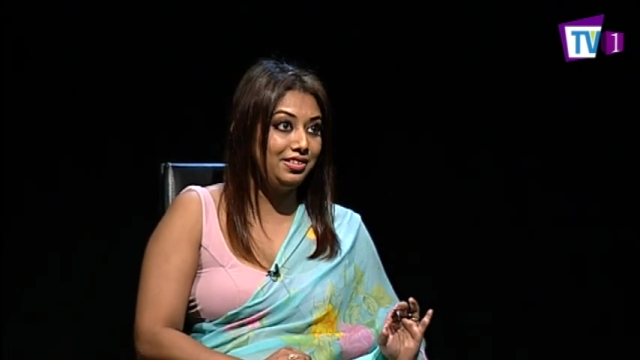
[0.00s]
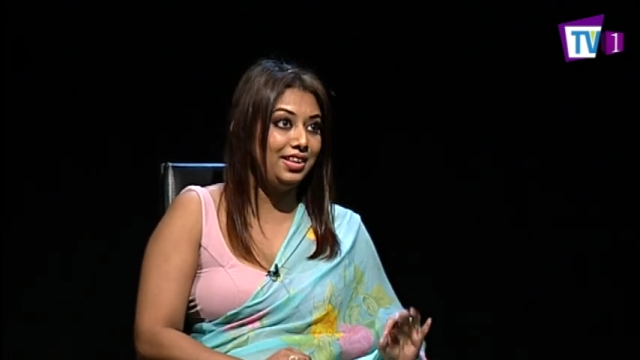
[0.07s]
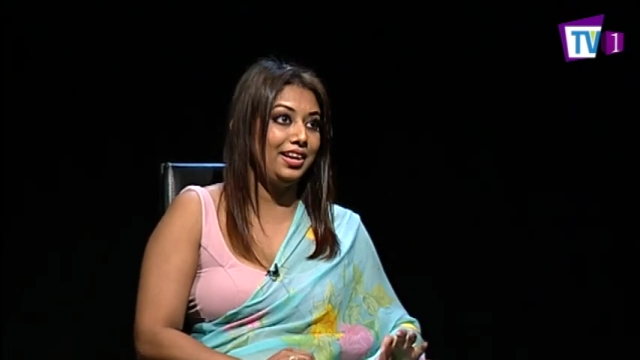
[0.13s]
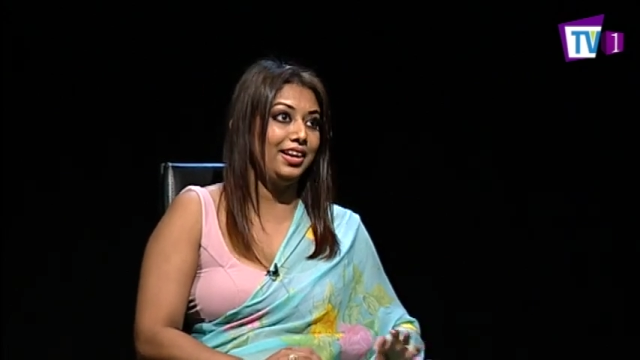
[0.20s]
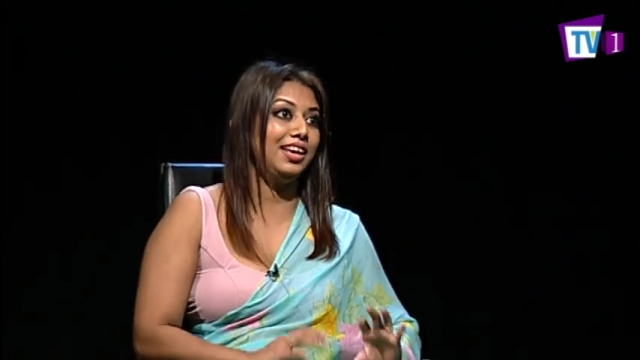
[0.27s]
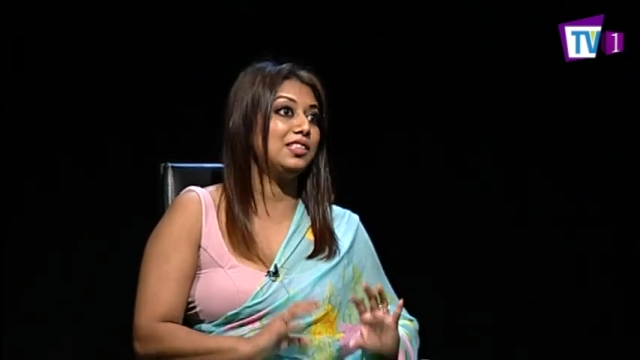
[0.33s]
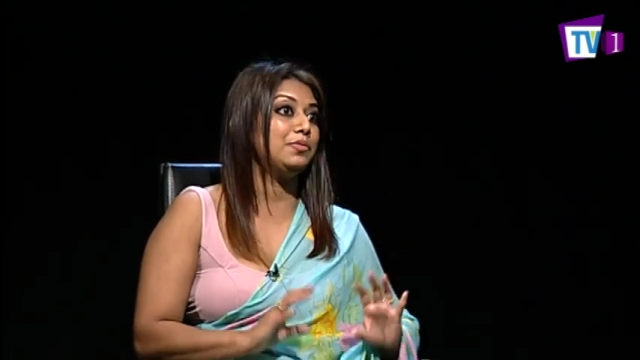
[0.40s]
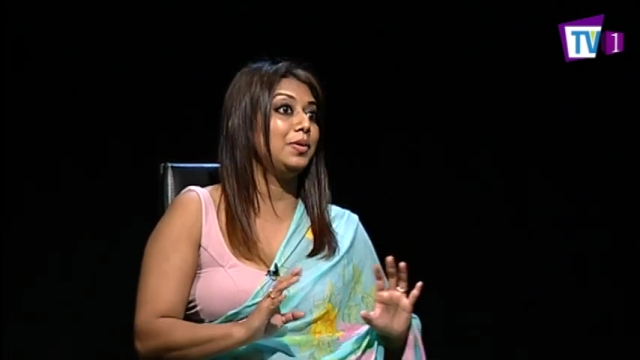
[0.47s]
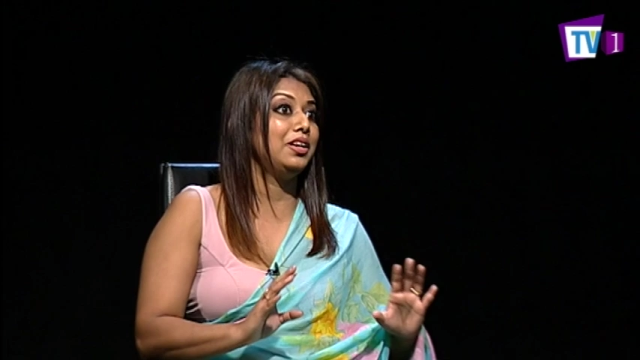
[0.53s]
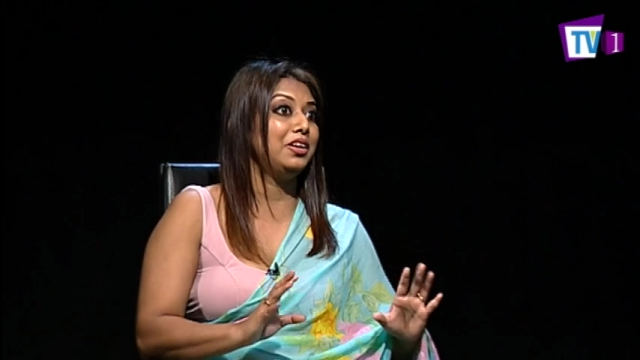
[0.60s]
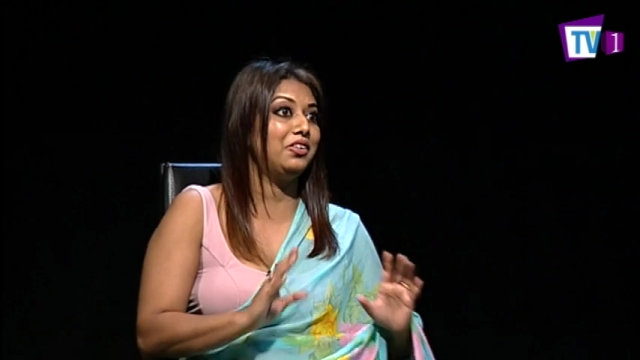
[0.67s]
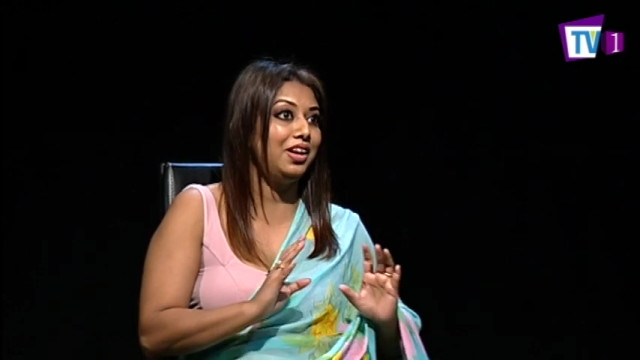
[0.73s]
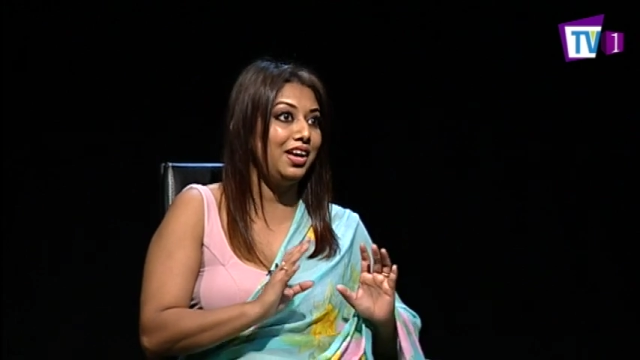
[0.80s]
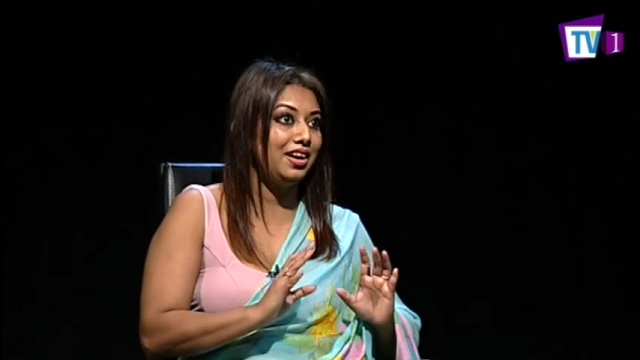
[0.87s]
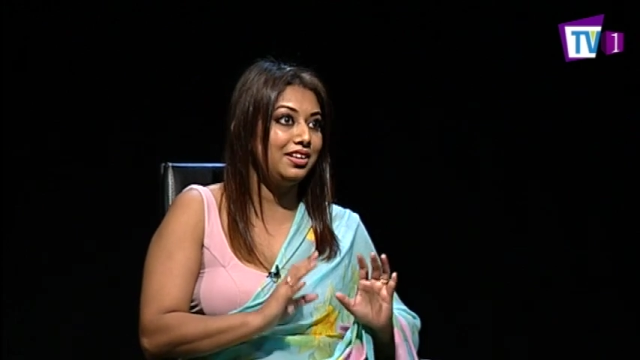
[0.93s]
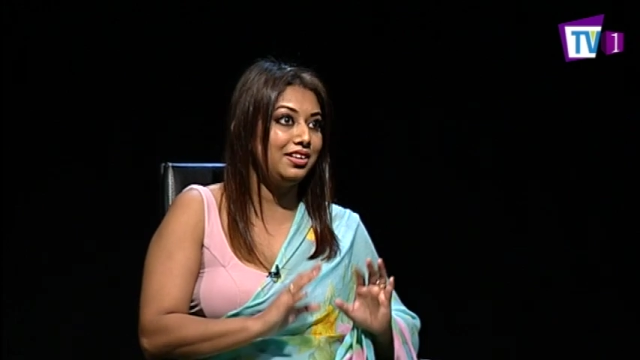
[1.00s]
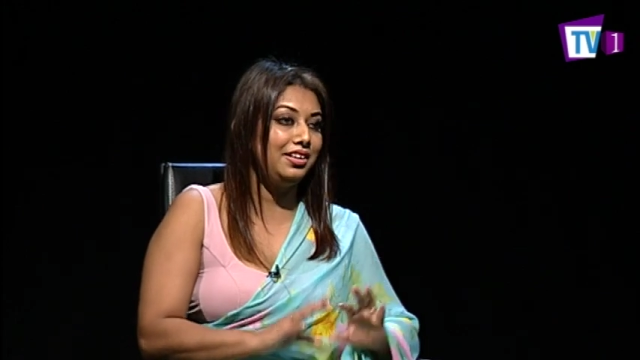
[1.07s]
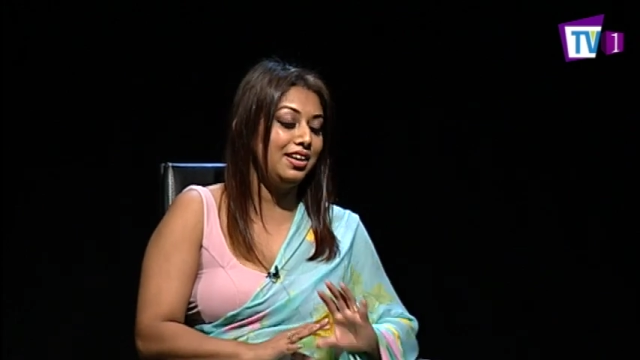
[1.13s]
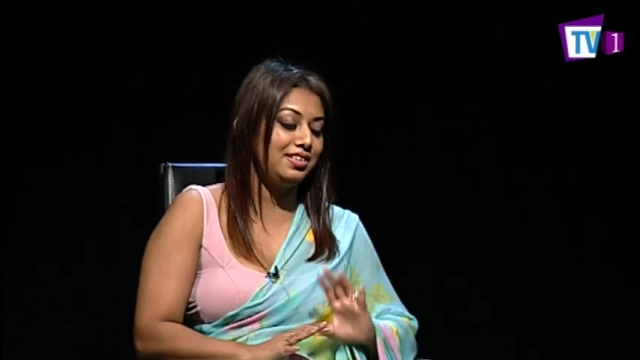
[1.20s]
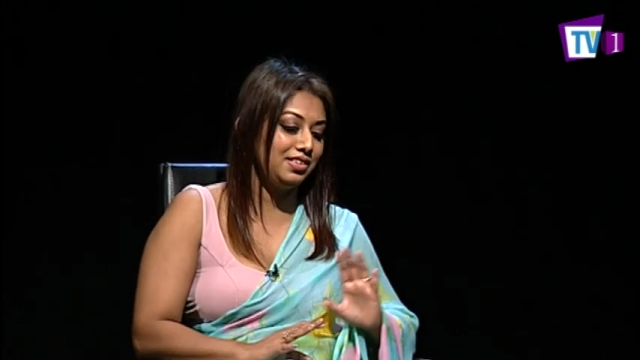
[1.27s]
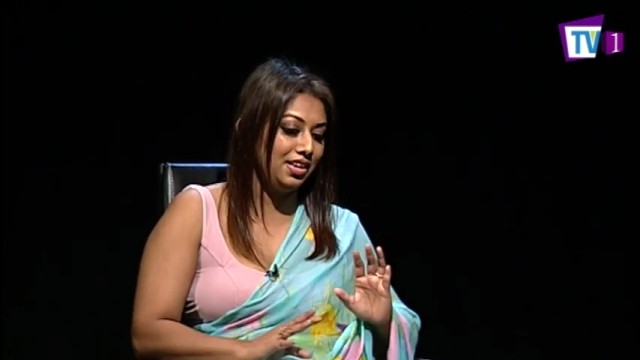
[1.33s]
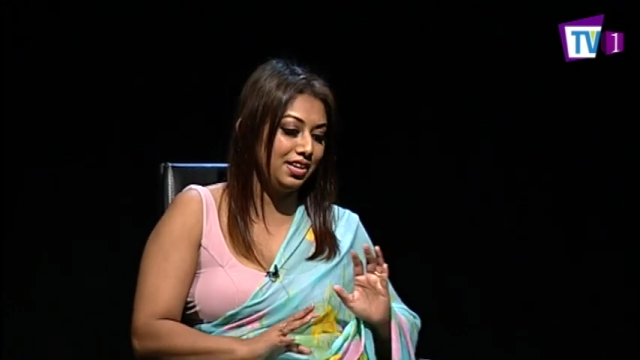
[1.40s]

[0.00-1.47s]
that has been created as an